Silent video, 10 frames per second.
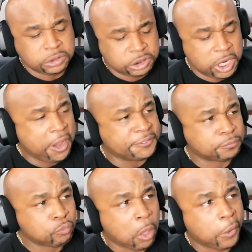
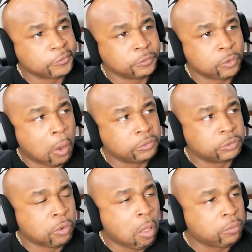Remember me?
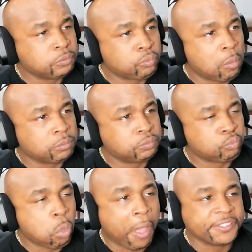
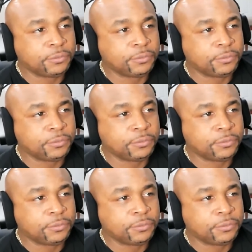Francine.